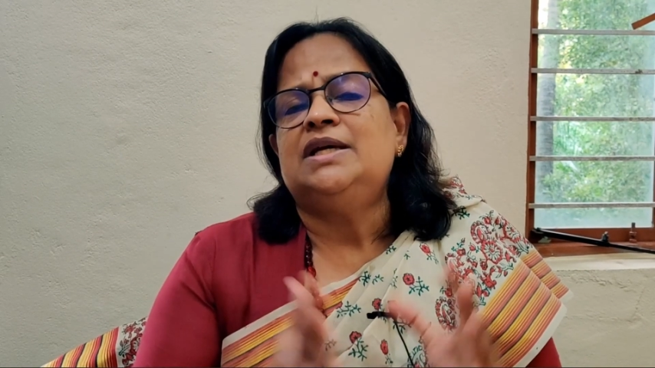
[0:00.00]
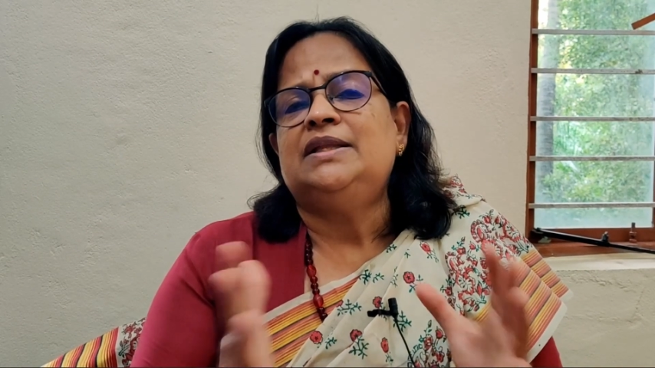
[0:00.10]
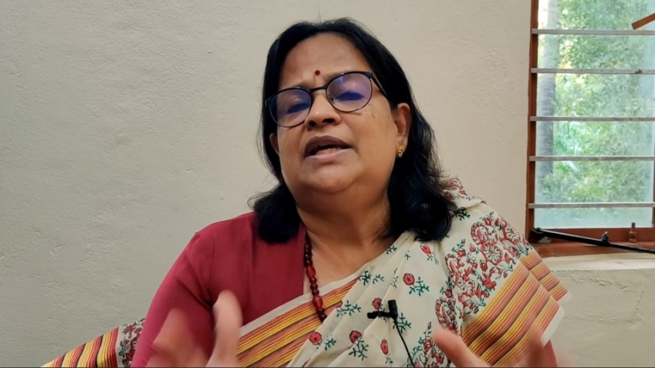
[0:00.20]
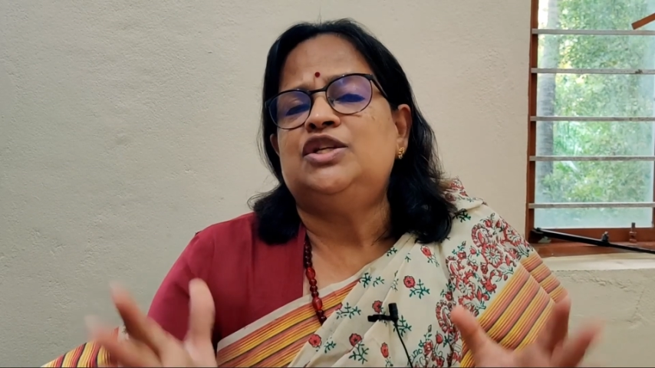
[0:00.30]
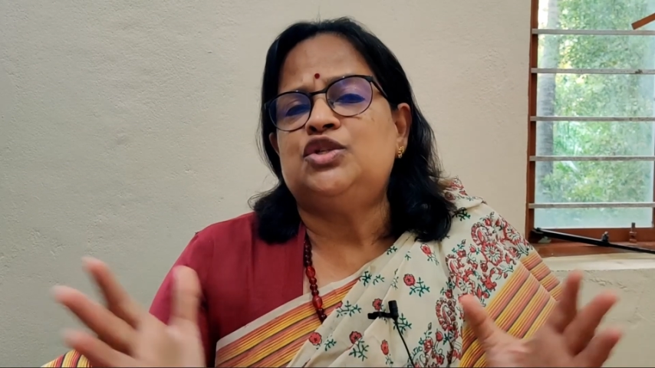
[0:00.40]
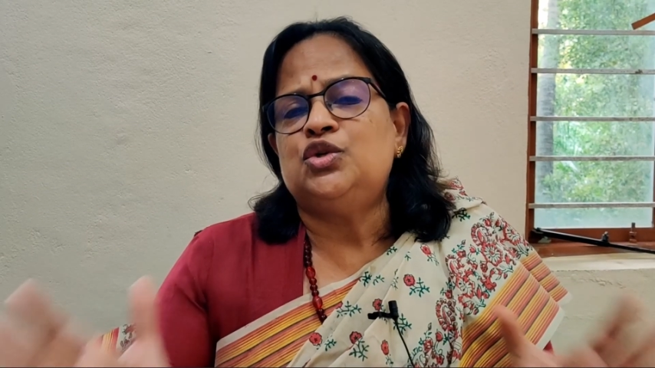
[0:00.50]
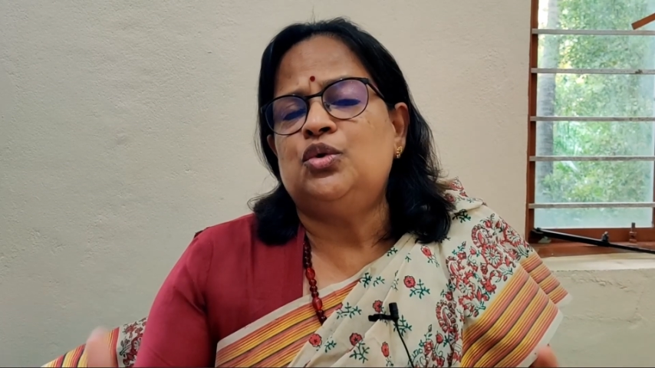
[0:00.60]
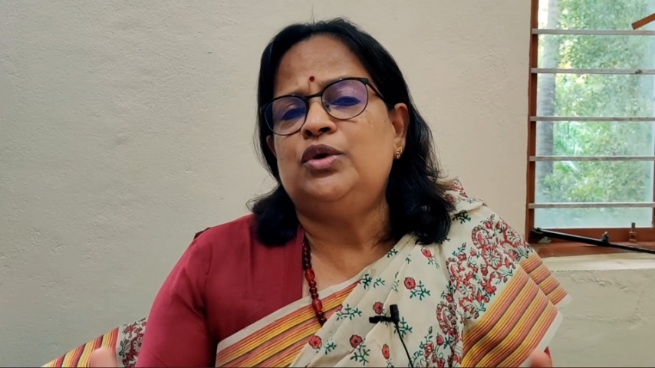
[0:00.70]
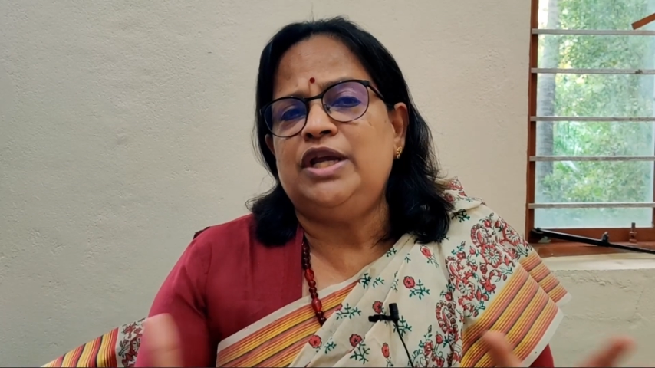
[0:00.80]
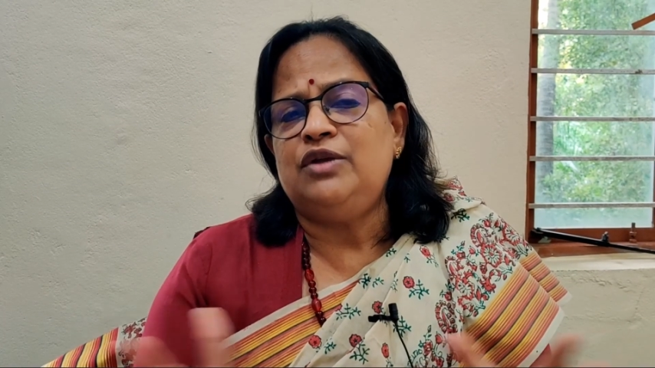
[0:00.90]
there is
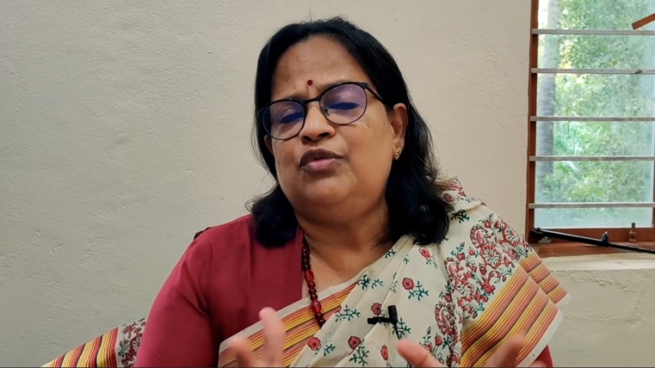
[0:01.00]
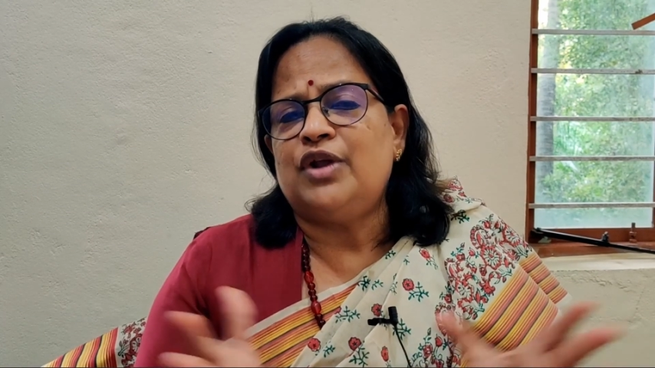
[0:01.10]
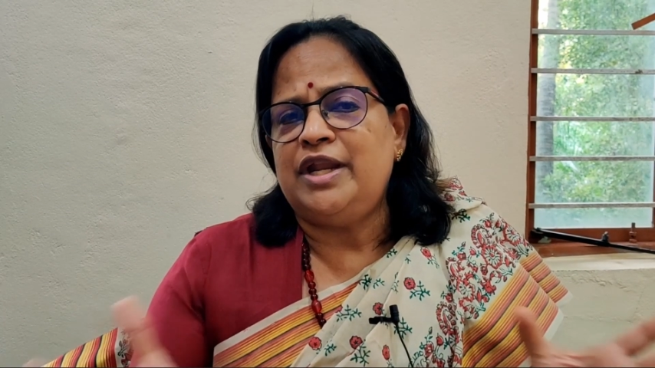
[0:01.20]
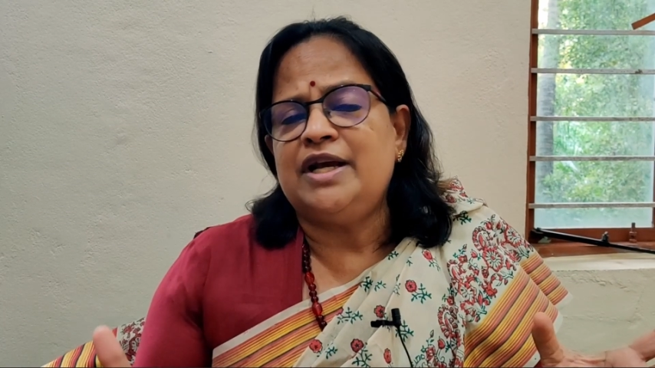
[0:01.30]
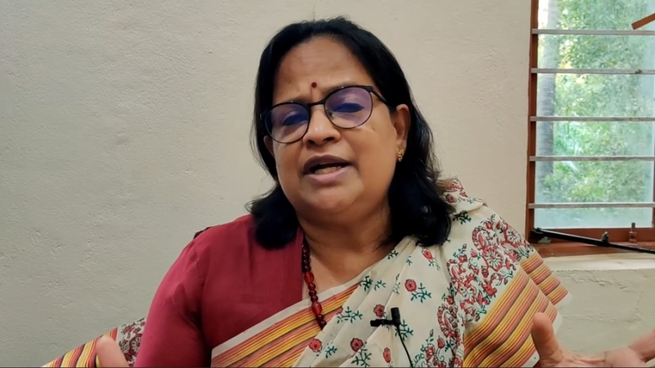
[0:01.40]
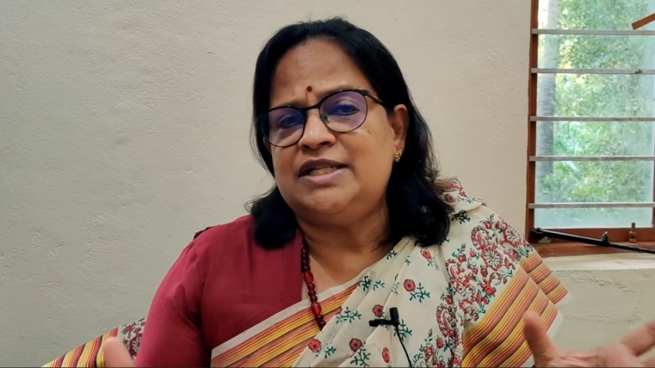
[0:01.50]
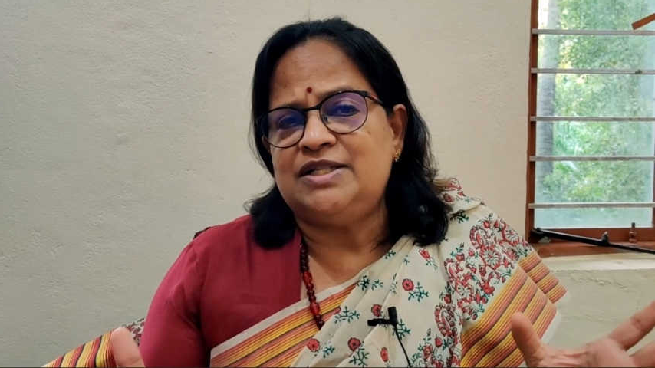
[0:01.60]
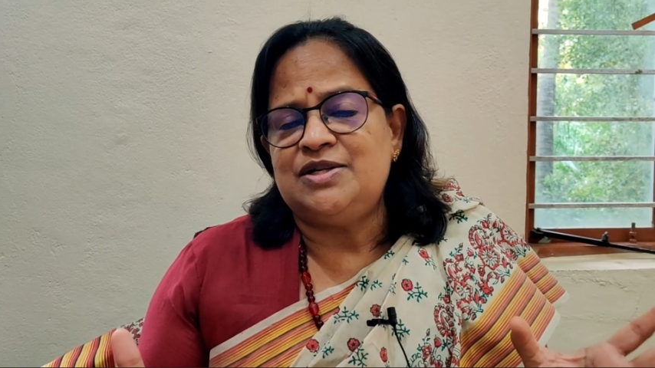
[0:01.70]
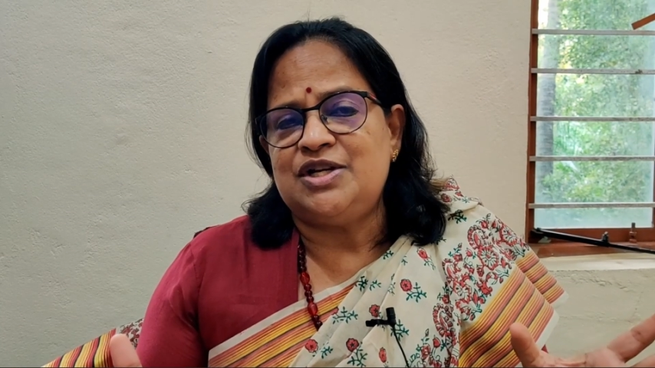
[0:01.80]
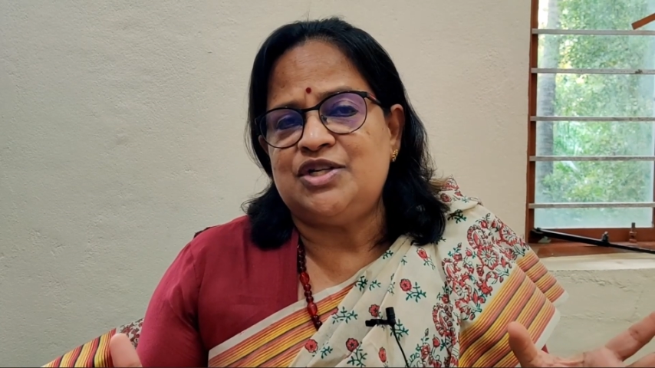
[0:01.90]
no need for any
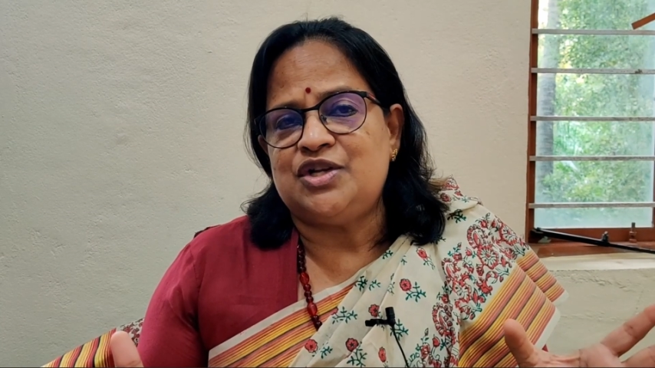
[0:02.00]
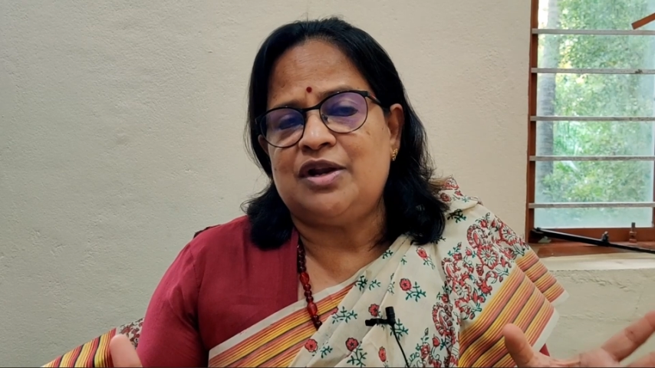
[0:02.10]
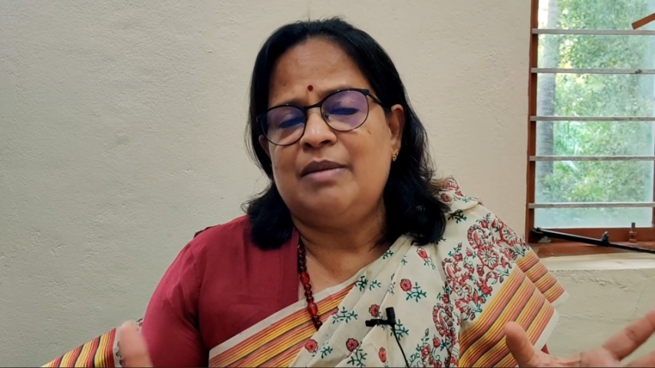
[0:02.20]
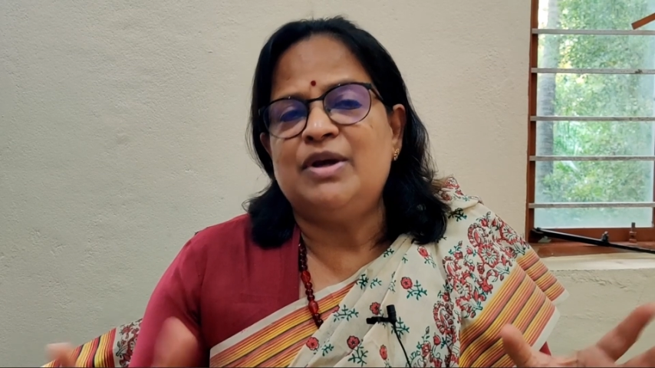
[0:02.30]
consideration,